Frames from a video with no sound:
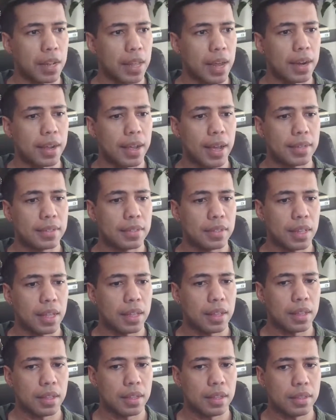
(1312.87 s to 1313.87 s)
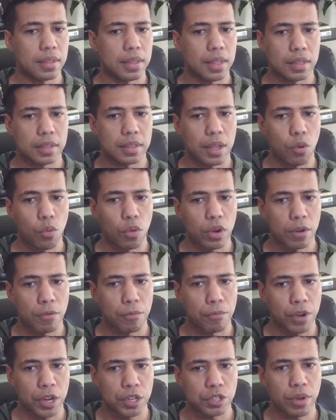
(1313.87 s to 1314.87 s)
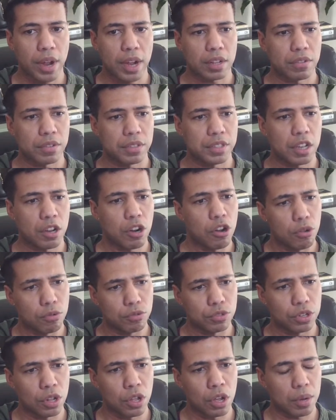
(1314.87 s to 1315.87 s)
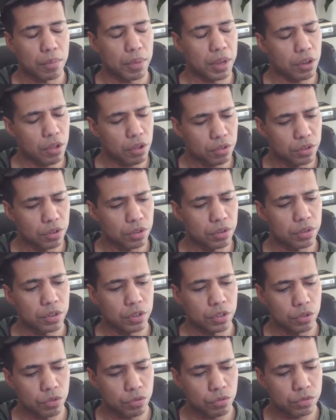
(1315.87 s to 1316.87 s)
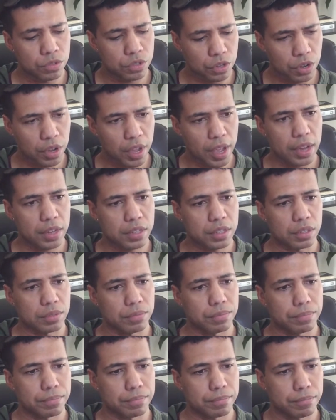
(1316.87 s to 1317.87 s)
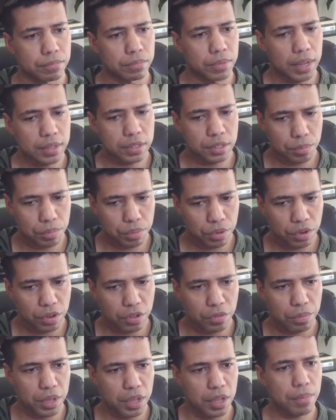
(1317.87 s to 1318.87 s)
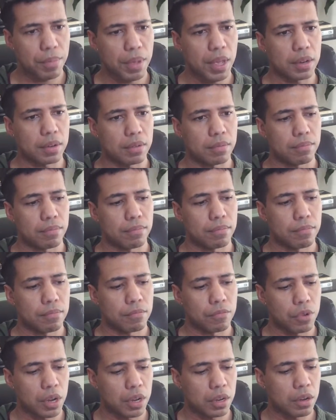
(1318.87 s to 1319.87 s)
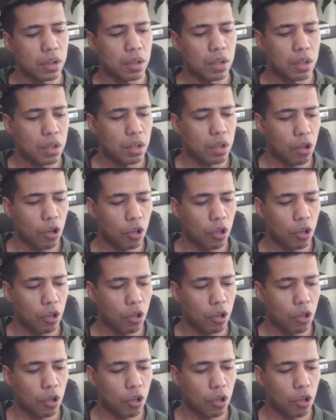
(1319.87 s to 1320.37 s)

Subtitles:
a lot of guys they want to retroactively say, "Oh, it was luck." I'm like, "No, dude, you took action." That's the beauty of being a man, right?